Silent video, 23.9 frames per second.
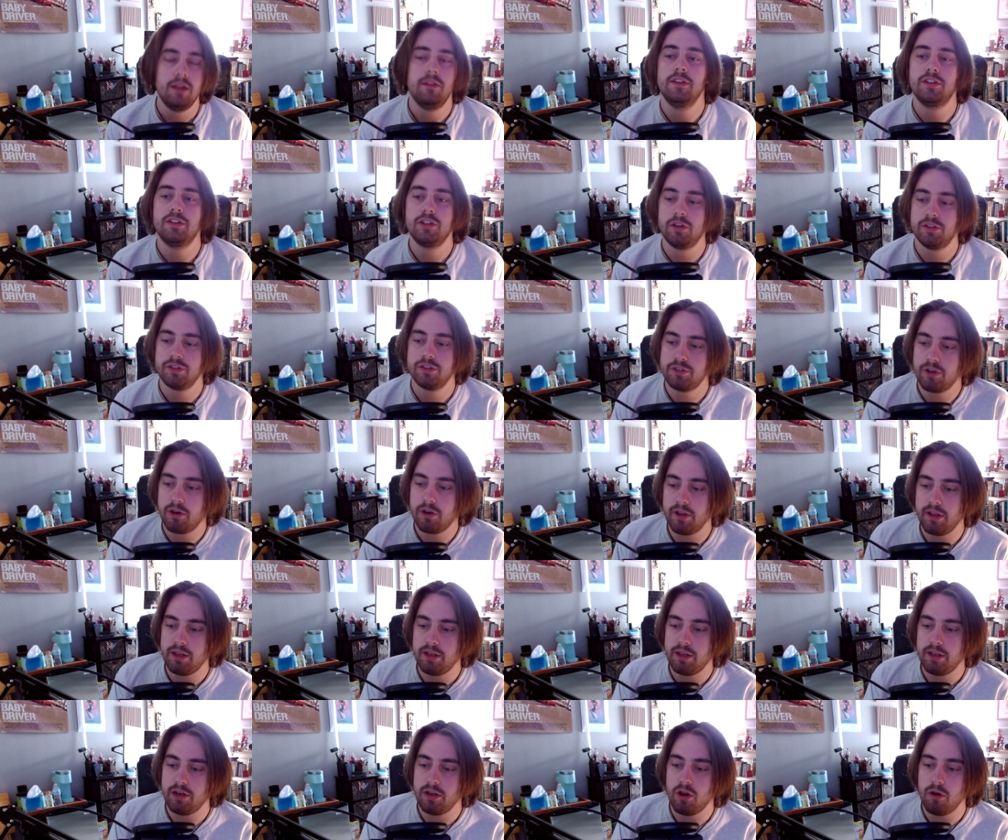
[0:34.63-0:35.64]
This all
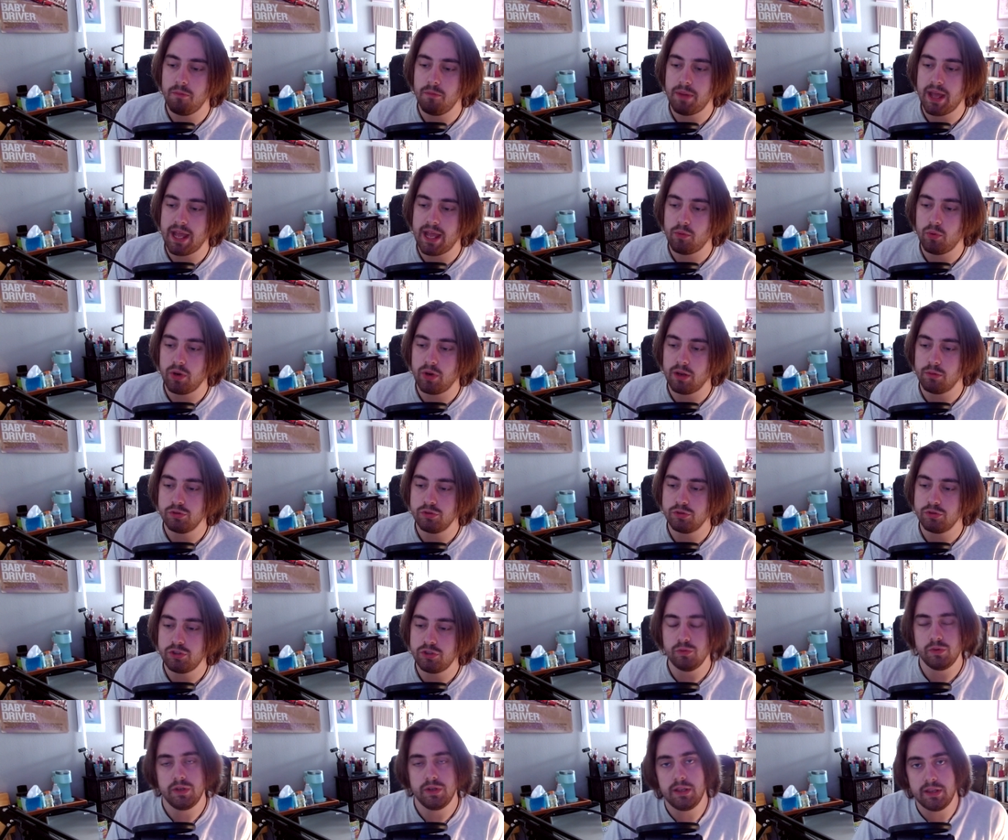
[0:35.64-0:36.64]
started, you know, back when I was
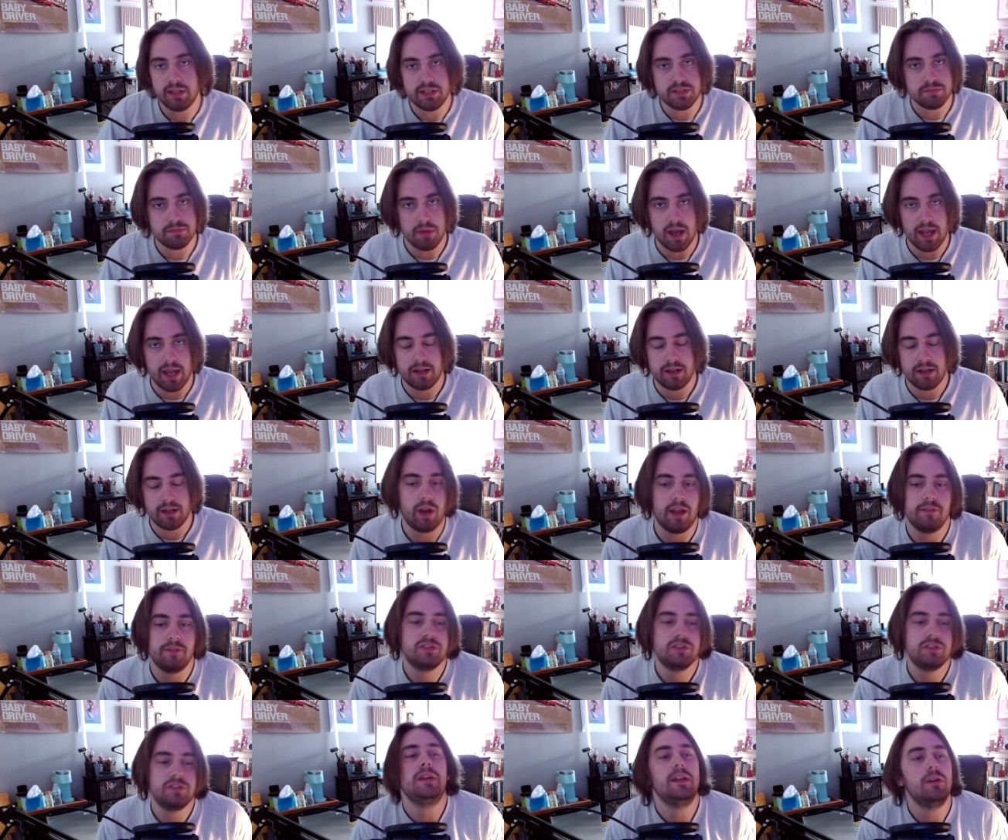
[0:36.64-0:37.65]
doing these Minecraft
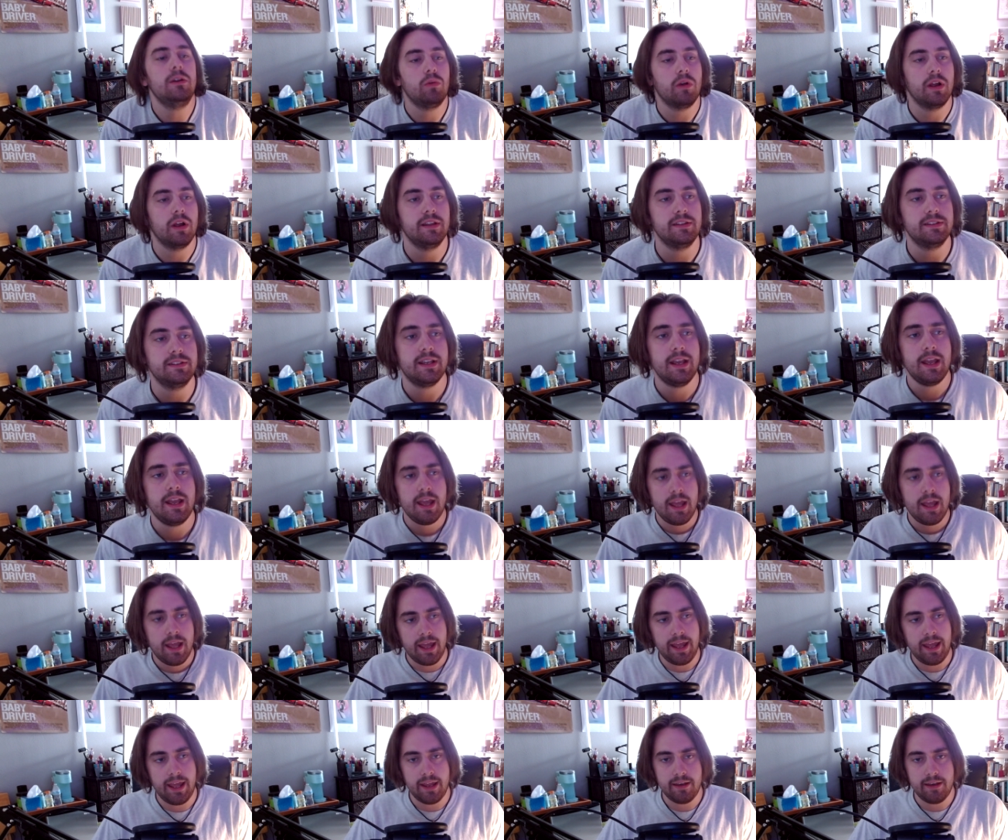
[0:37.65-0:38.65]
speed runs,
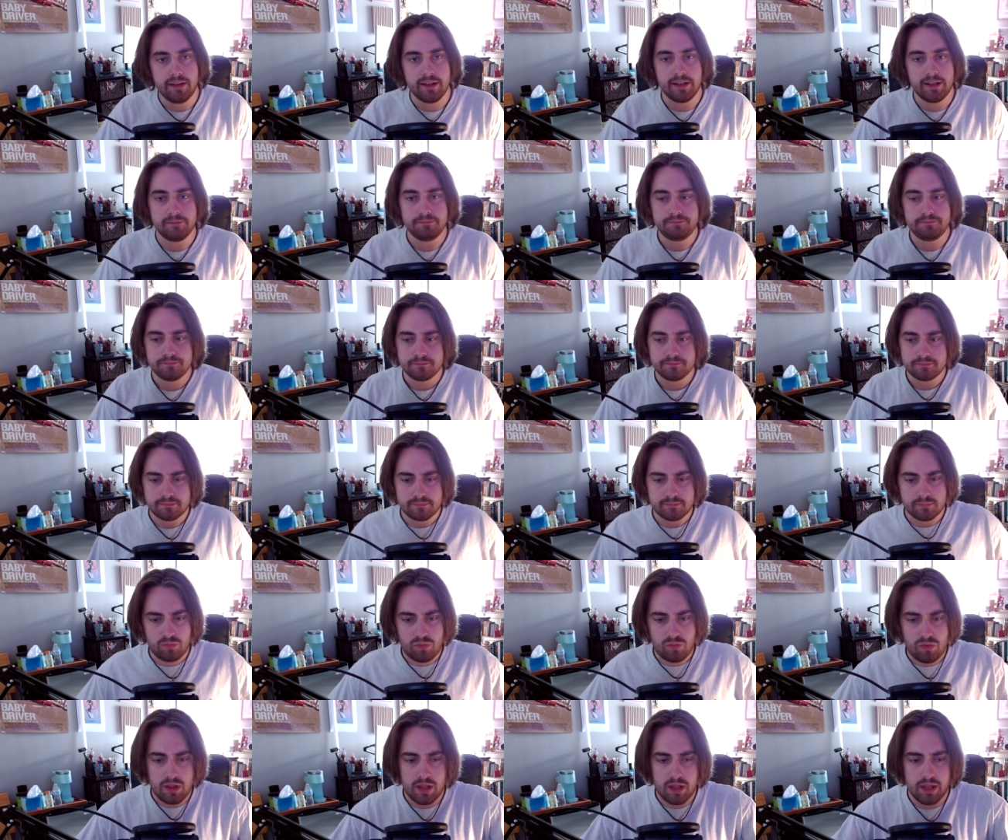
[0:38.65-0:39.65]
and. Um,
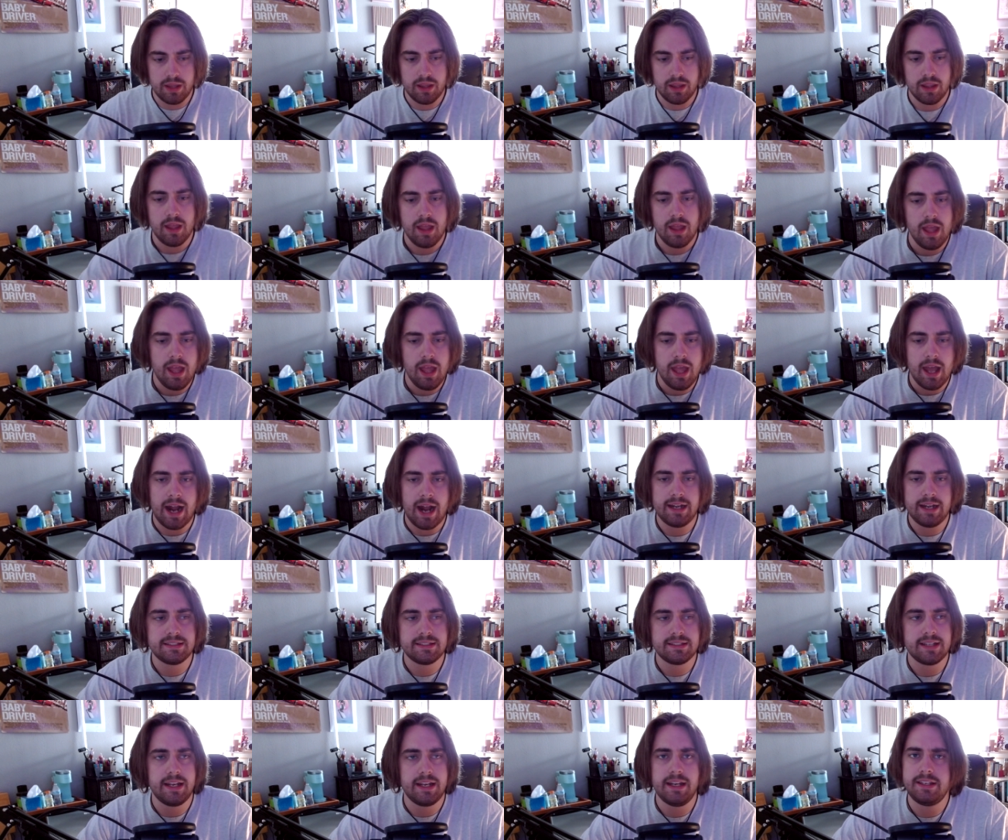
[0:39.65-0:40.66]
I
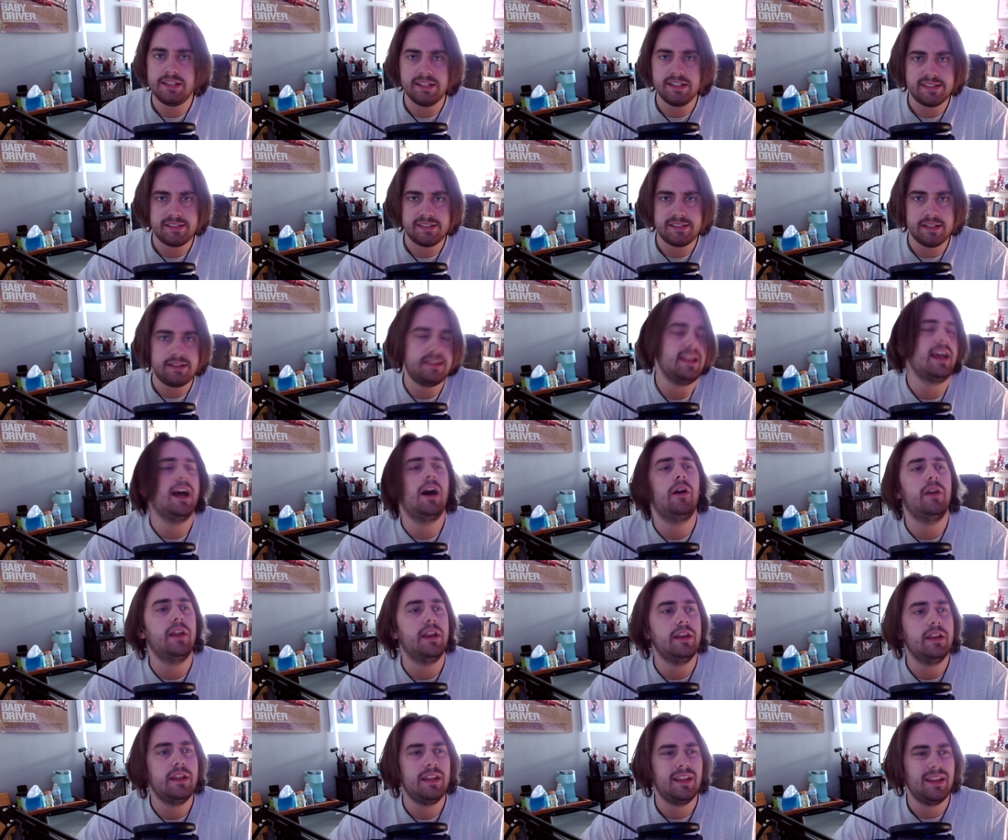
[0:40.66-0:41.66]
decided to sit down
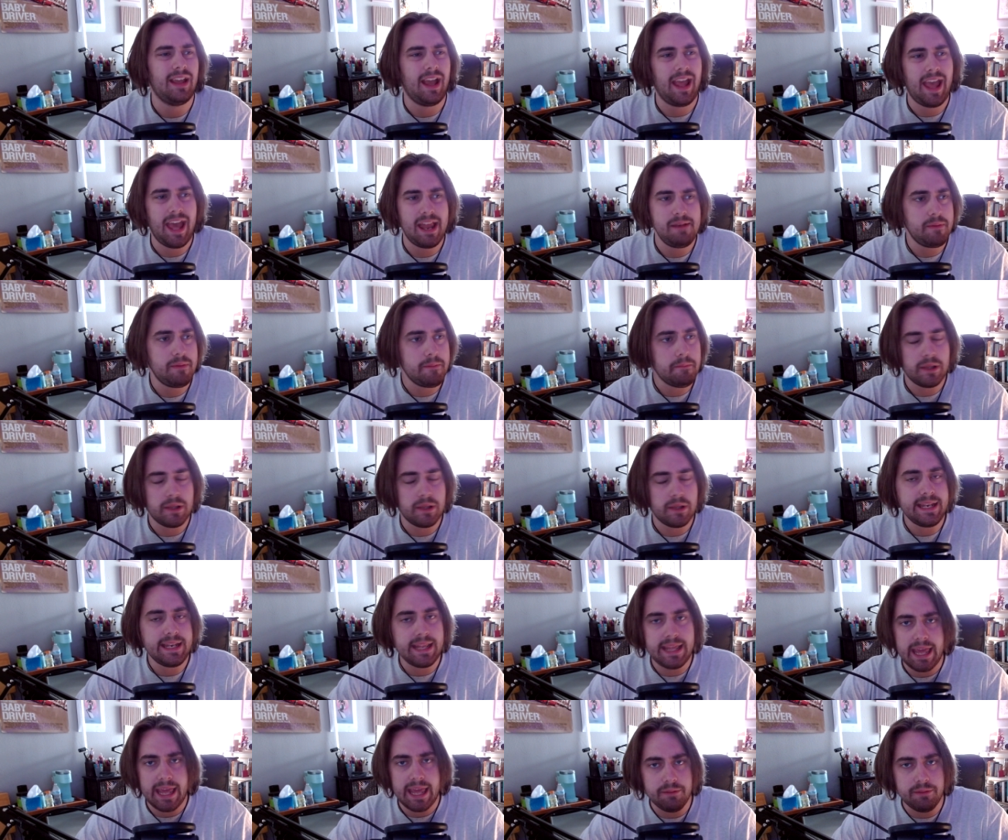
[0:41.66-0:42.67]
and I hadn't been playing
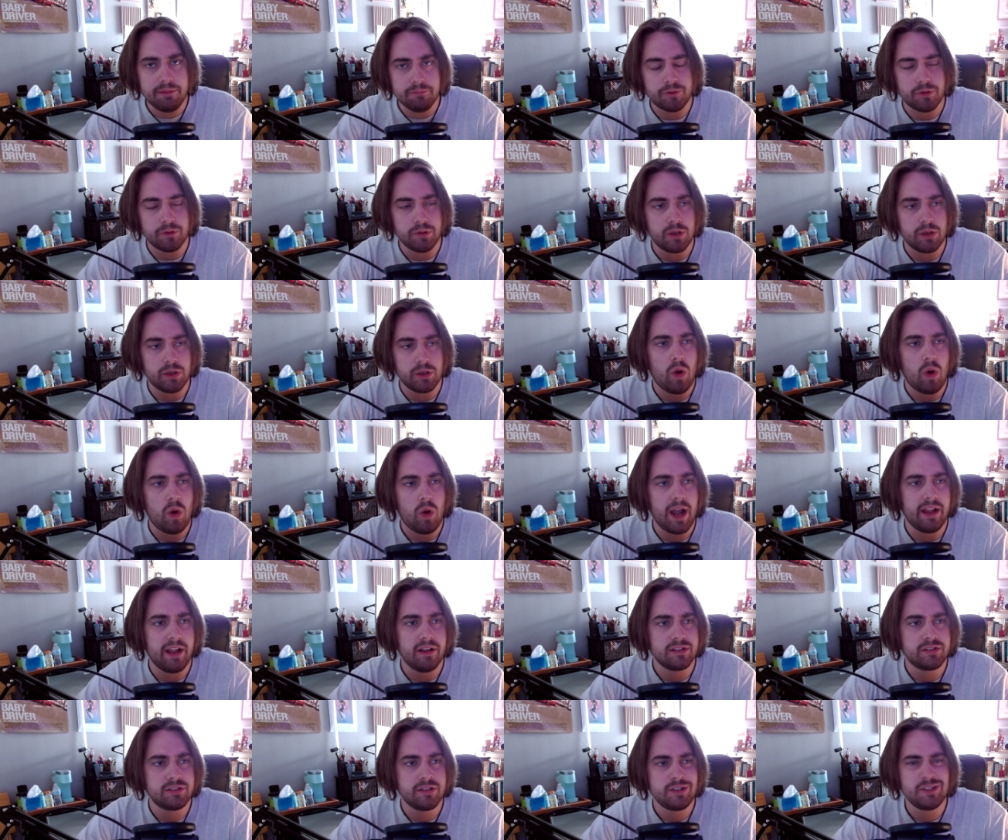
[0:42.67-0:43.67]
the game for a little
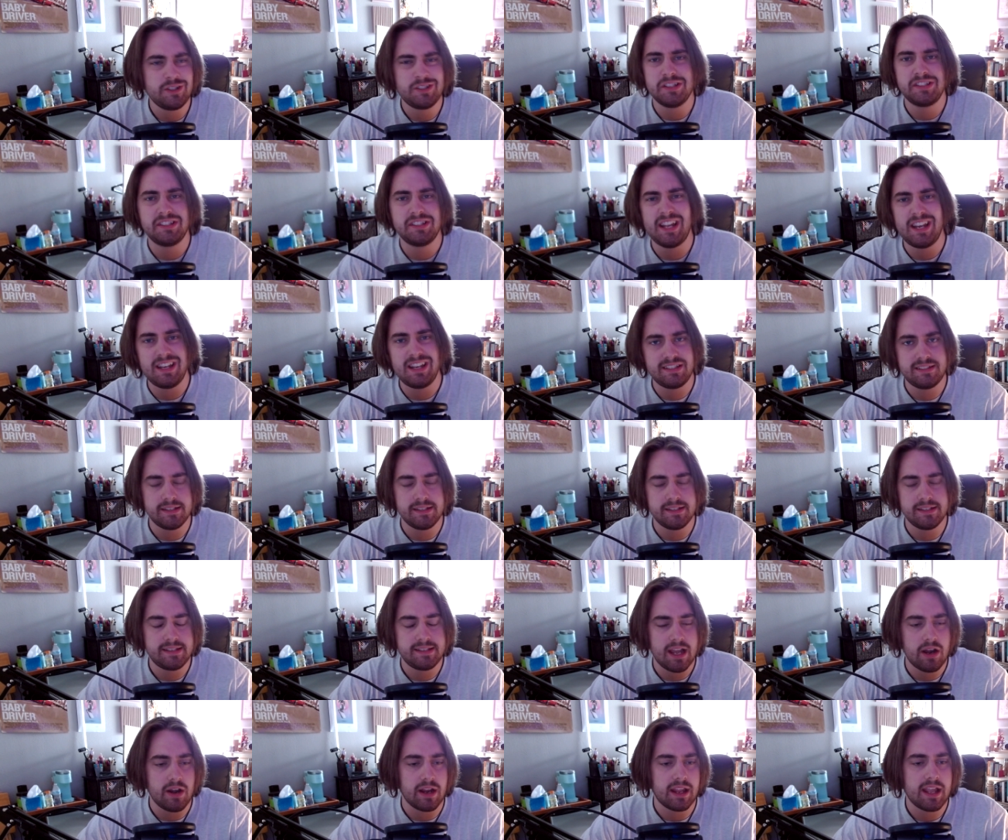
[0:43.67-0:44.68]
while, so I just decided to sit
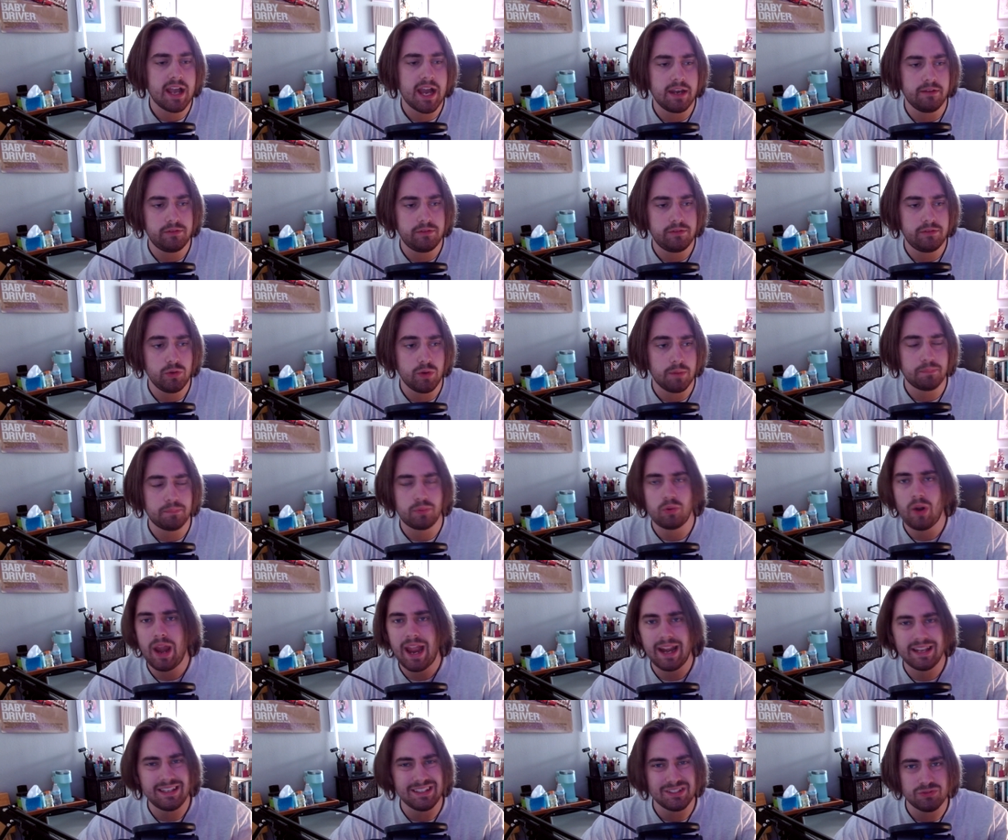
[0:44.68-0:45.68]
down and kind of do a
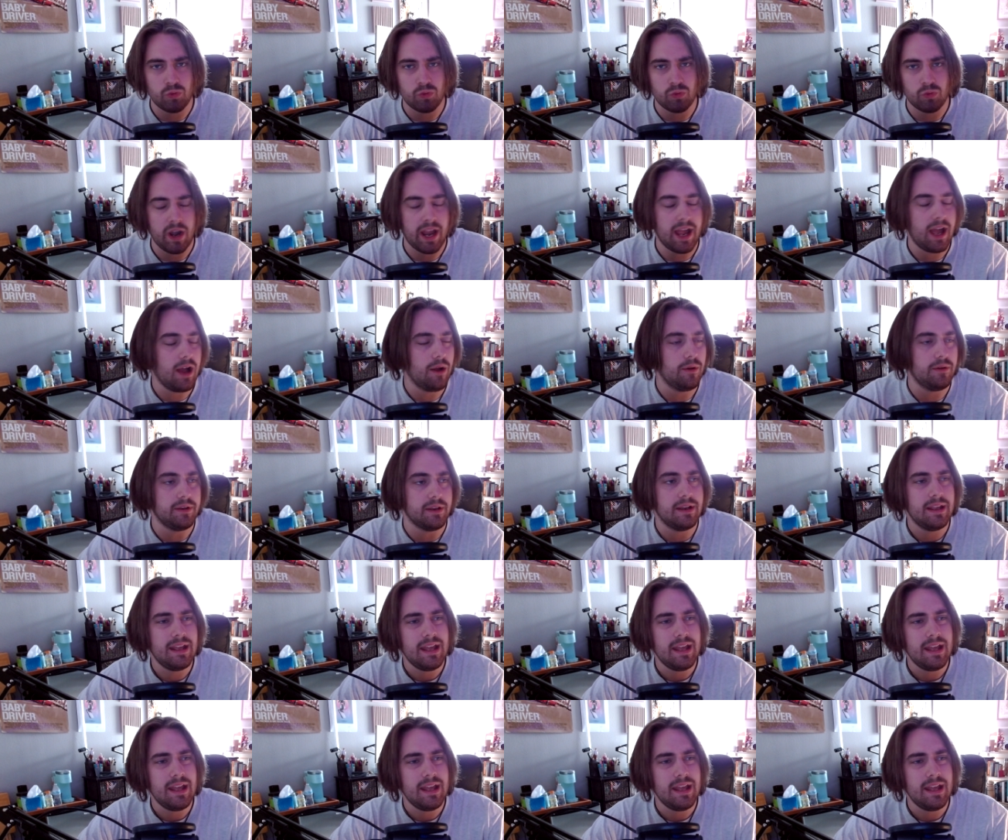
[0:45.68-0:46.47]
practice round and